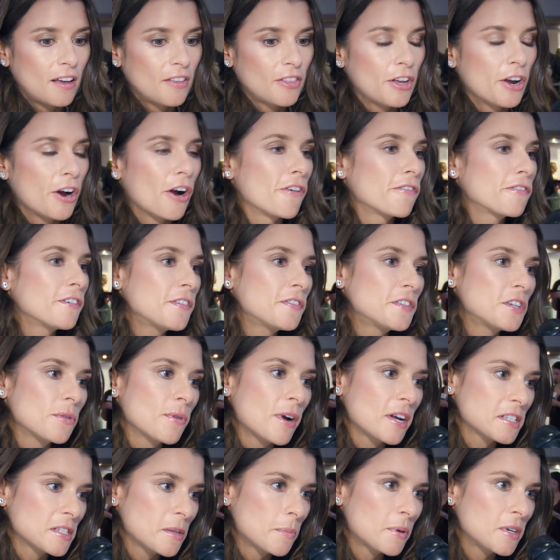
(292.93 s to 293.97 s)
There are 50
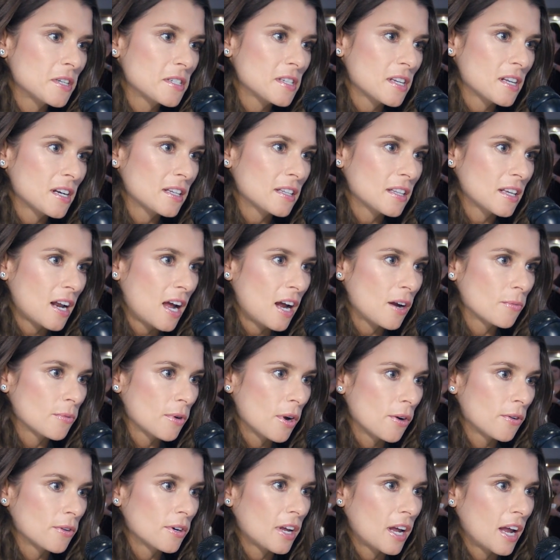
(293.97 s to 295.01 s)
recipes in it that I
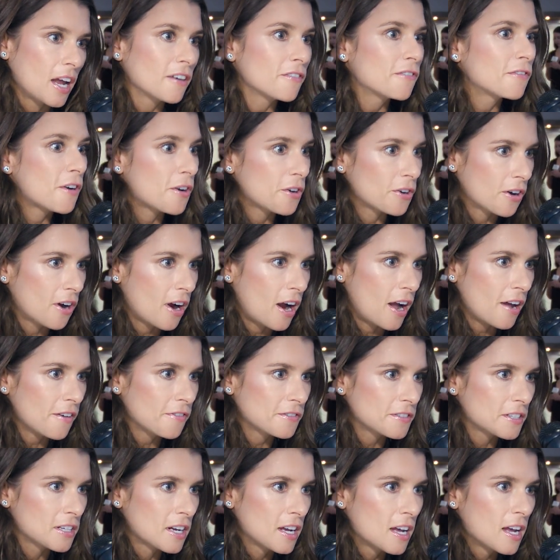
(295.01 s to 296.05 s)
wrote and
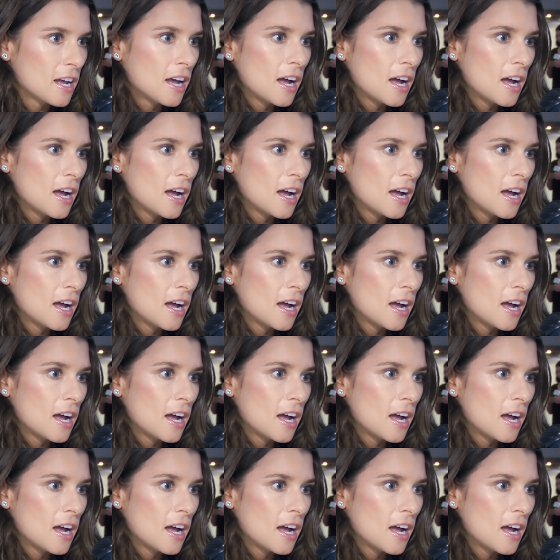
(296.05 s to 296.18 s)
photographed.